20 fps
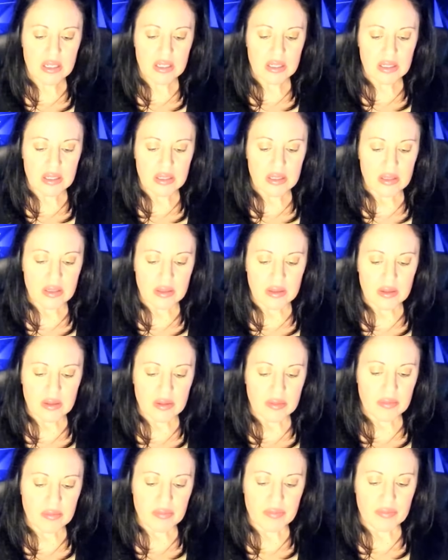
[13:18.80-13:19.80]

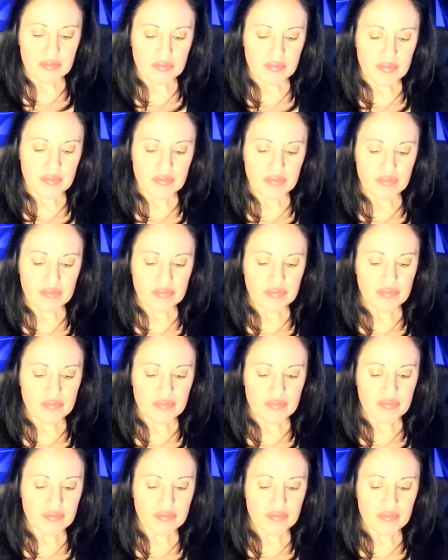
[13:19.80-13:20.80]

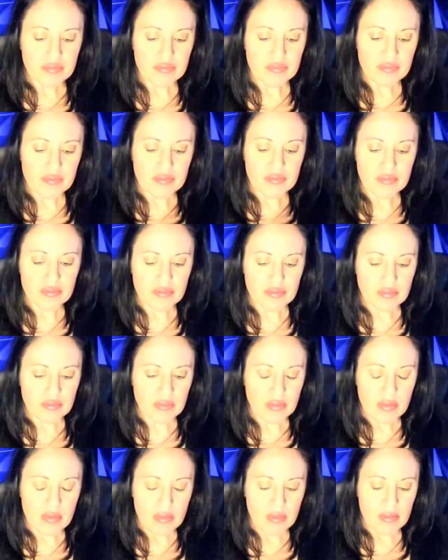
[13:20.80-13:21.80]

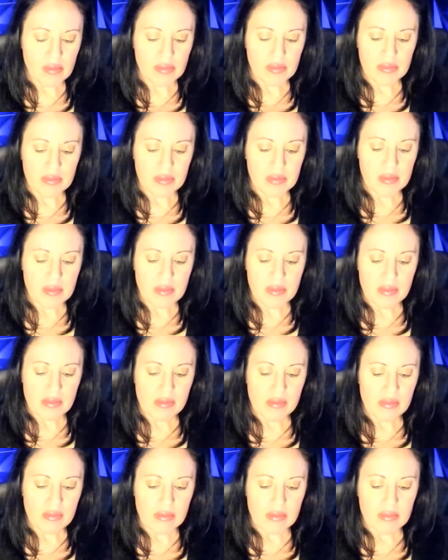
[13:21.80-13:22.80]

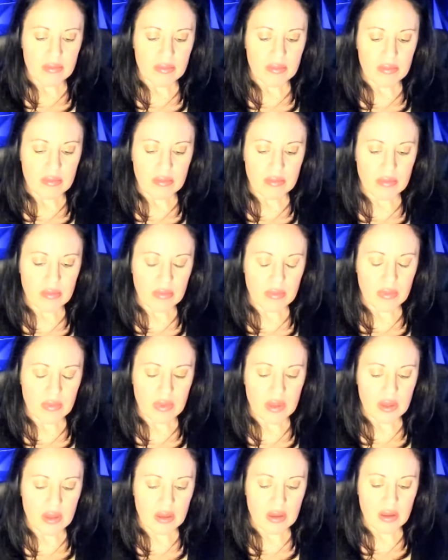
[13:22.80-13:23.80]

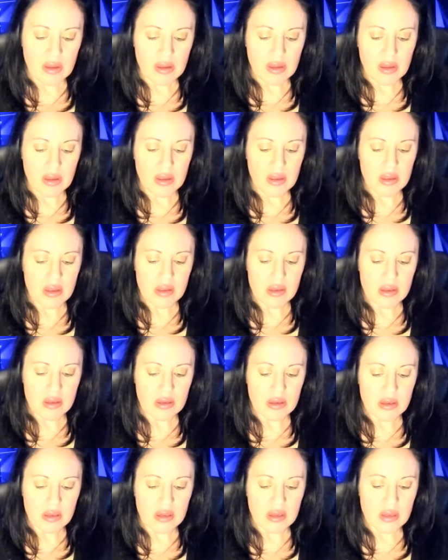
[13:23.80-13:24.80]

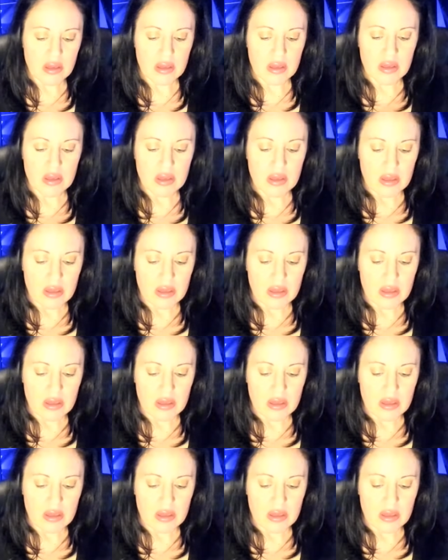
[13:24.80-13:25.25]
Nothing is said.